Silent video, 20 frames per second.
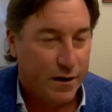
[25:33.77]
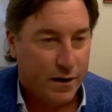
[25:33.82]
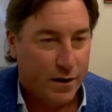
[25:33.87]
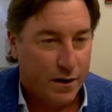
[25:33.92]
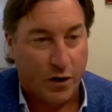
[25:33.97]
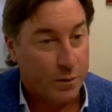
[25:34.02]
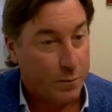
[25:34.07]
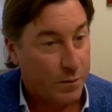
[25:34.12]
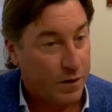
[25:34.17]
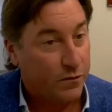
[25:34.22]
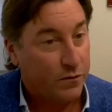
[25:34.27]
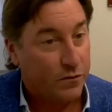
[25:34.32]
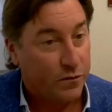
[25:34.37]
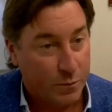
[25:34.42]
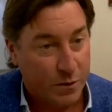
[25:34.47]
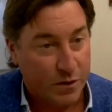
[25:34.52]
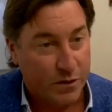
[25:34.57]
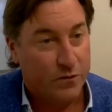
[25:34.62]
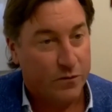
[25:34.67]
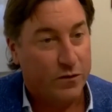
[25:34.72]
Talk about
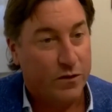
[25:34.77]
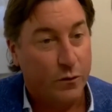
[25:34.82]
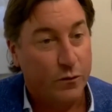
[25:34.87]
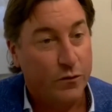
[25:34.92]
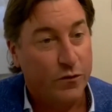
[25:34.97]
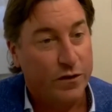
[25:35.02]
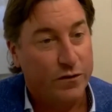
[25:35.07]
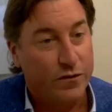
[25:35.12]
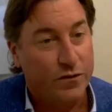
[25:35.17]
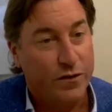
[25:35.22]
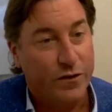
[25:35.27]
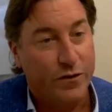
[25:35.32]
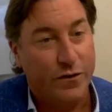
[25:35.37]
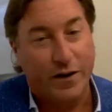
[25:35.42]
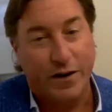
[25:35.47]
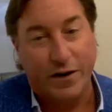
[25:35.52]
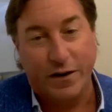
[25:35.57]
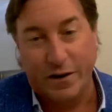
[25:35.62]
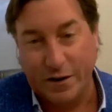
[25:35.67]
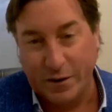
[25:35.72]
some of the skill sets that are
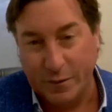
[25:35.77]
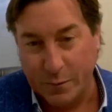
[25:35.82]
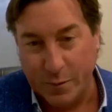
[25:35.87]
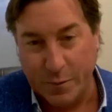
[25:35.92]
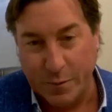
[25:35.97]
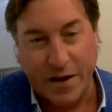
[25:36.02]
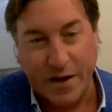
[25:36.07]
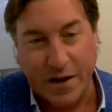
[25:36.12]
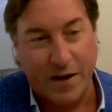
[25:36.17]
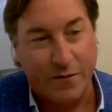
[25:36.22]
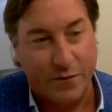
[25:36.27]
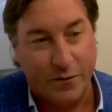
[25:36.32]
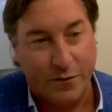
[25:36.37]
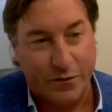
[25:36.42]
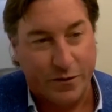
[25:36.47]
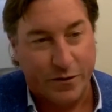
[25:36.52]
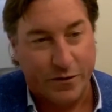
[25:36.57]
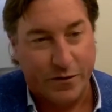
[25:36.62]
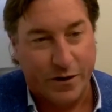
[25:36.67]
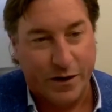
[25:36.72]
needed and the
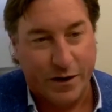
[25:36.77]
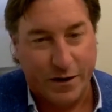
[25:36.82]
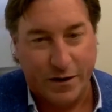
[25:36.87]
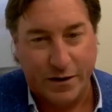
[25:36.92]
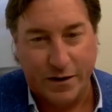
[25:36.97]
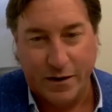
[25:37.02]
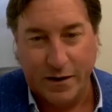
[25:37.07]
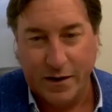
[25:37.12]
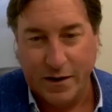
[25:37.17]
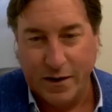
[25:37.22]
behaviors that are needed.